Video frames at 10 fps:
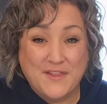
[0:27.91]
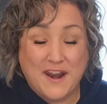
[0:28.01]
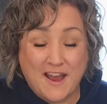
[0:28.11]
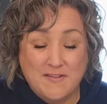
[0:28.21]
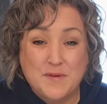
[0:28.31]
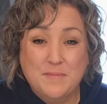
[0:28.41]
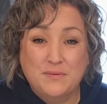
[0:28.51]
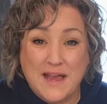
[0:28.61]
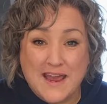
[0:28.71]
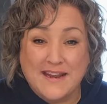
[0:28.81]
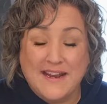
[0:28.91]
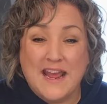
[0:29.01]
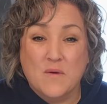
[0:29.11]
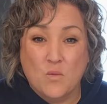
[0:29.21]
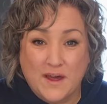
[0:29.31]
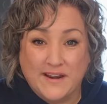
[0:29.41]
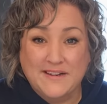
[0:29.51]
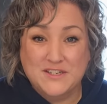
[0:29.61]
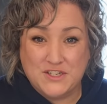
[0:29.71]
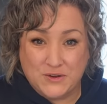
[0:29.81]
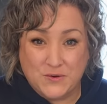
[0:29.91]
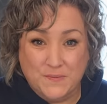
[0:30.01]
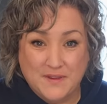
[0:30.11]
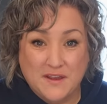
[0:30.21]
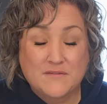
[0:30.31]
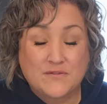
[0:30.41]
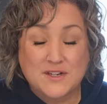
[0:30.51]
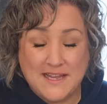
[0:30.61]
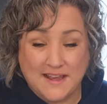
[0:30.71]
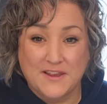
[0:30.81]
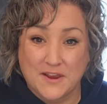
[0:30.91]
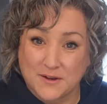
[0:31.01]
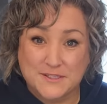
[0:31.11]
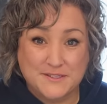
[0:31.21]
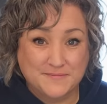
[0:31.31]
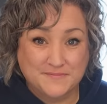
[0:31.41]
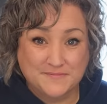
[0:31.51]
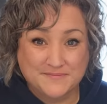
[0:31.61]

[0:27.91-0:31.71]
that I've been planning and wanting to do for 10 years.